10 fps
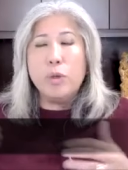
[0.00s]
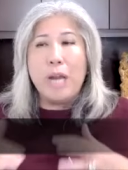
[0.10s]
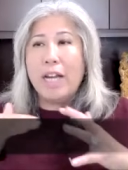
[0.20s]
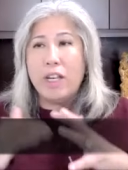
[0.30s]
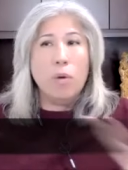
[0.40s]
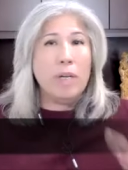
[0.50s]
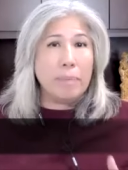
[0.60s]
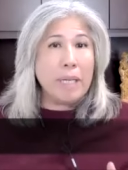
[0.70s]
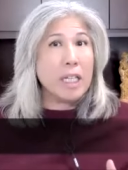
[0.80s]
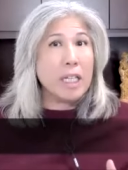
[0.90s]
not know what a
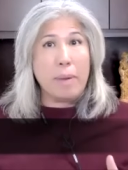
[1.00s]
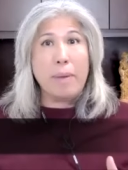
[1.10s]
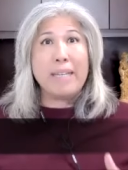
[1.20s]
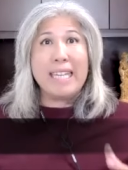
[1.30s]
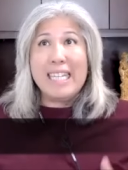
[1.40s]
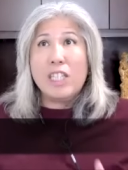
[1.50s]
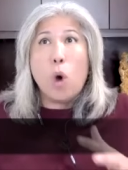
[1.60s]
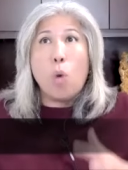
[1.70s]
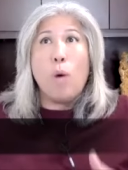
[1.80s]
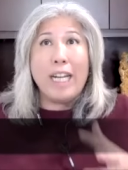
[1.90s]
penis pump is
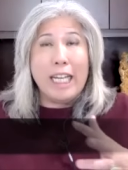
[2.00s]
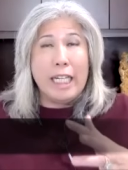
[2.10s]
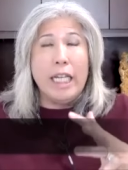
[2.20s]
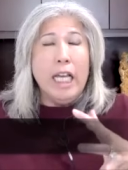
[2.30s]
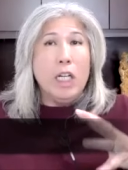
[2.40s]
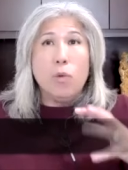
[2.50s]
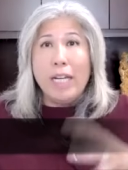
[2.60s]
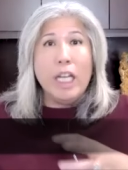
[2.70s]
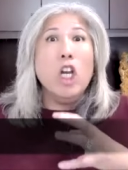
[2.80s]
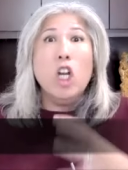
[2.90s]
or what it
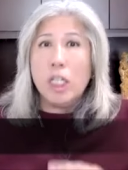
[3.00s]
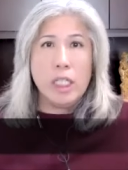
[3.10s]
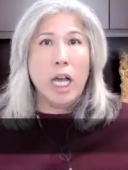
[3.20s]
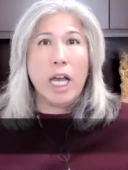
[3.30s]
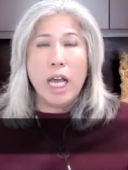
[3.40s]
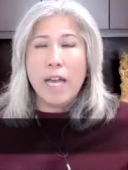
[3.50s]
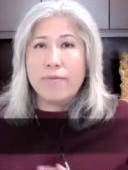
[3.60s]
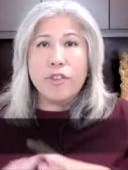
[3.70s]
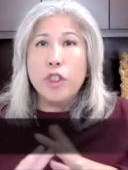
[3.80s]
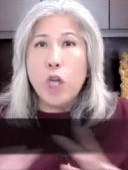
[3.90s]
what it looks like. I have
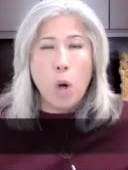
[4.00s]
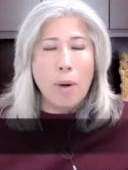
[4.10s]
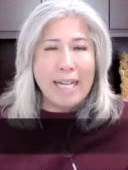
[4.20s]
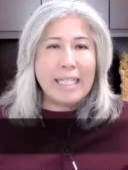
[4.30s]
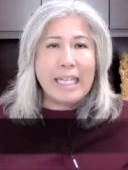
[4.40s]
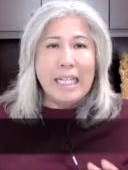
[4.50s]
no idea.